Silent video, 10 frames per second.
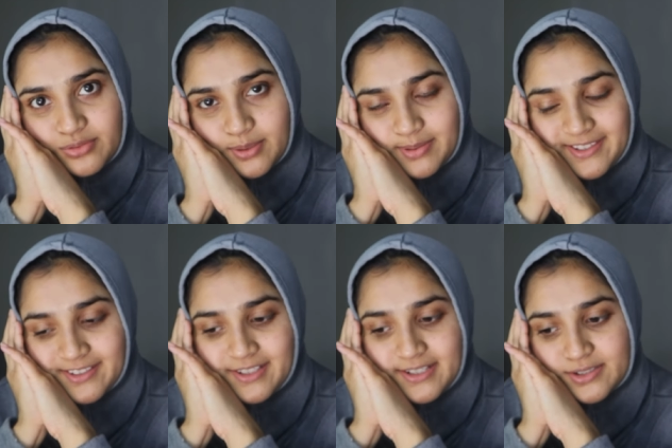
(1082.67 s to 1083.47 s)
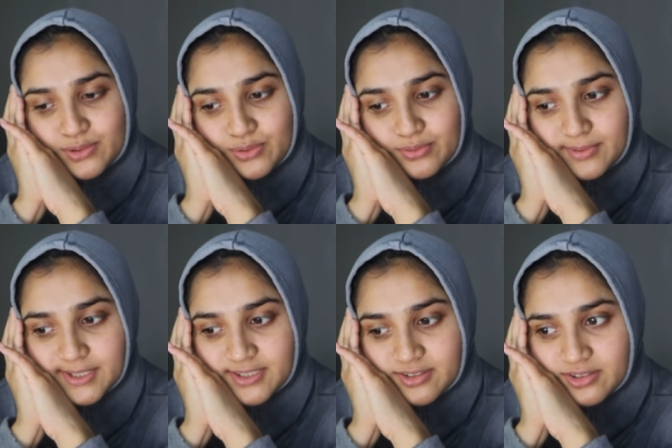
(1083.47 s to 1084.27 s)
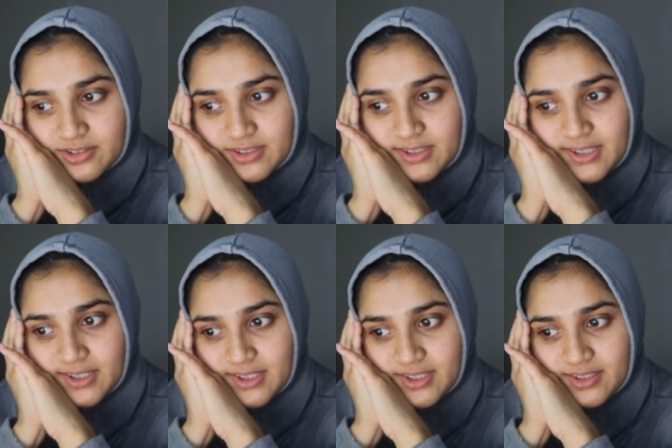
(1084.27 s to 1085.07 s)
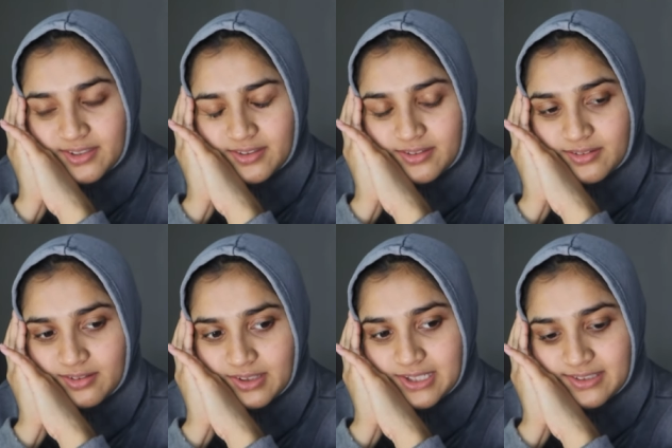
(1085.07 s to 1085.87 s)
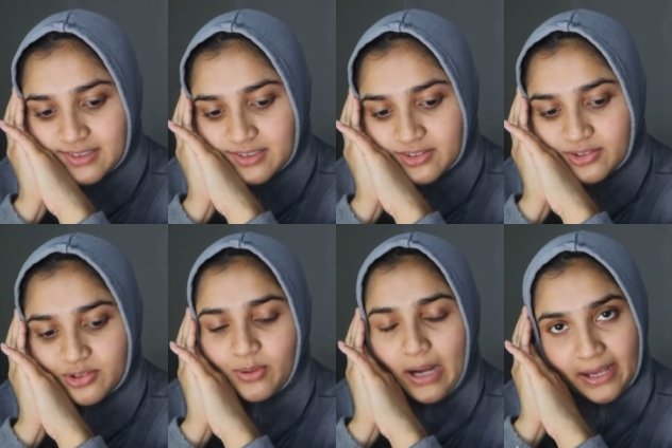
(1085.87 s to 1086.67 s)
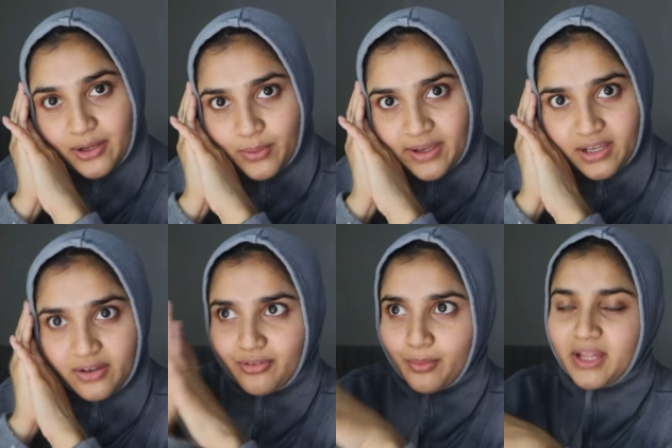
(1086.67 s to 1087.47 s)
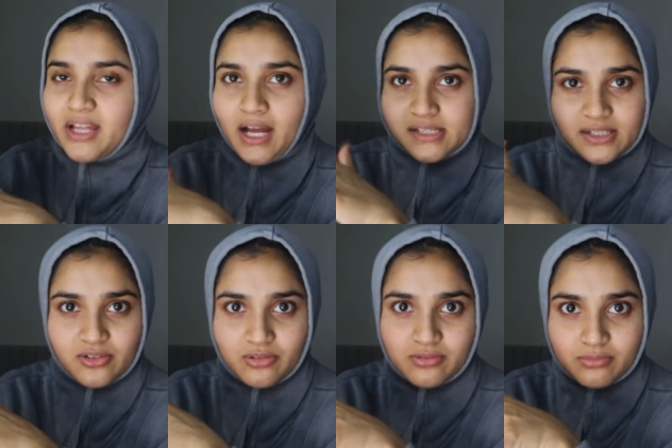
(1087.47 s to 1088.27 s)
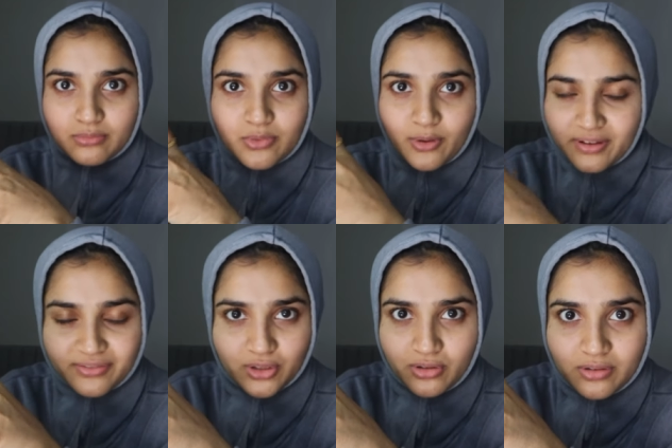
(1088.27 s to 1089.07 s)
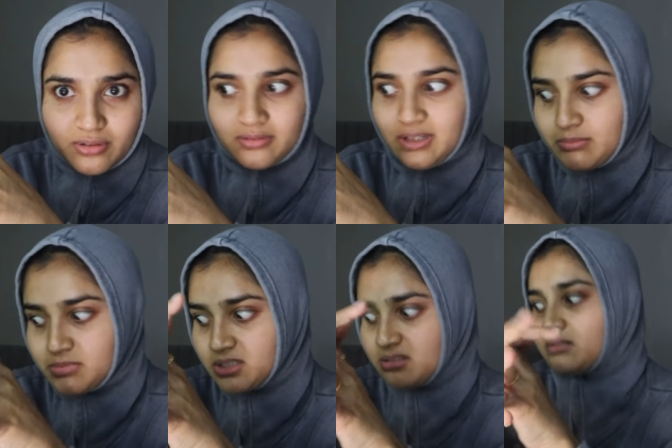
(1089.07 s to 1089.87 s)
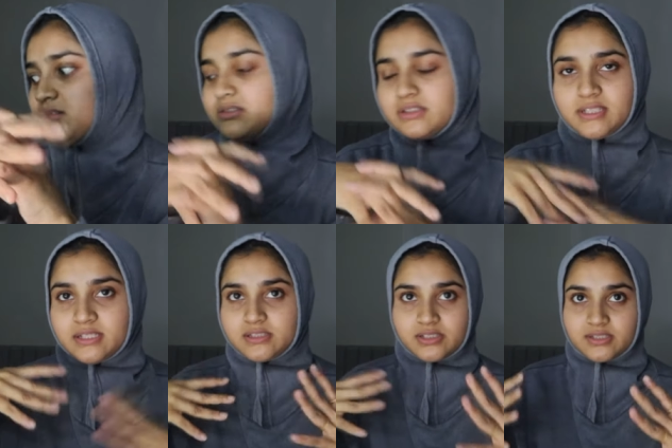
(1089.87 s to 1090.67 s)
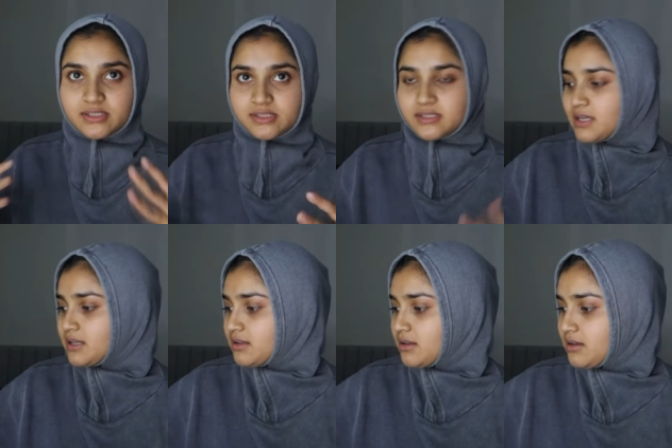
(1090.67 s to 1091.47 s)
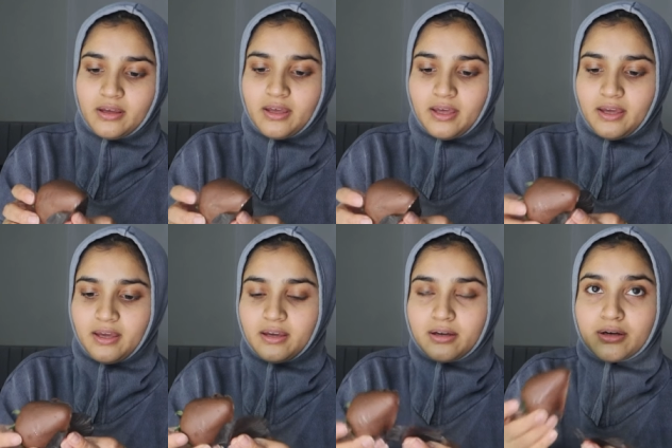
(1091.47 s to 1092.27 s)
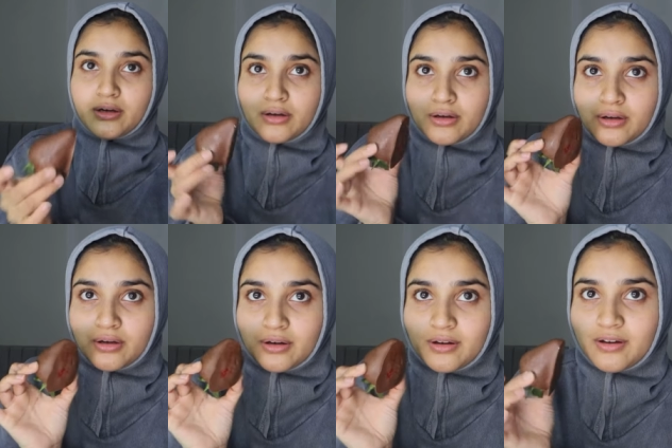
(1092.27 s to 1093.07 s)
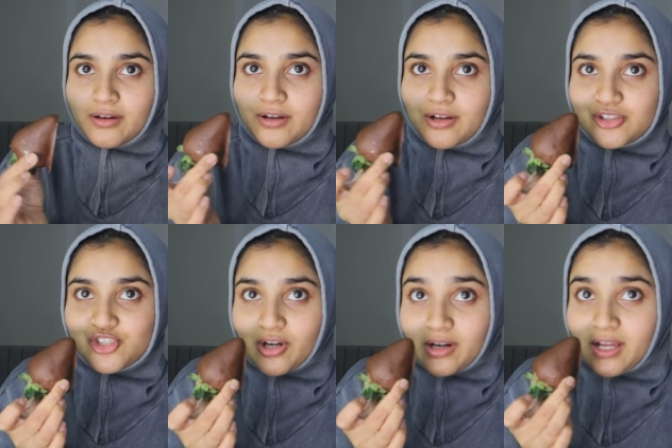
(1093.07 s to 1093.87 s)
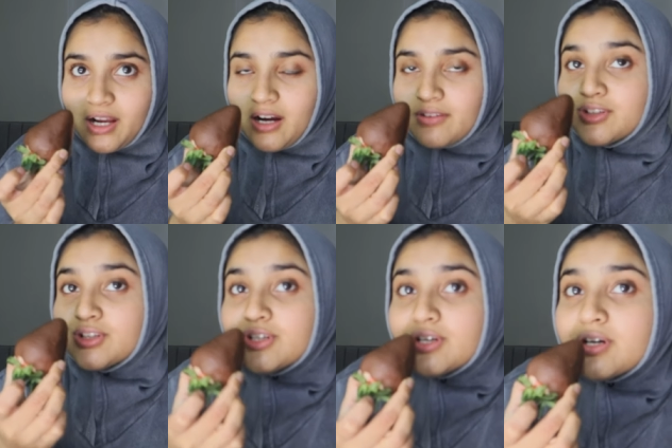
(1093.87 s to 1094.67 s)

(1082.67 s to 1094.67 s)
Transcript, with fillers: Ramadan has already gone. It's crazy. It's gone quite quick for me. Has it gone quick for you? Let me know because that's just insane. A chocolate covered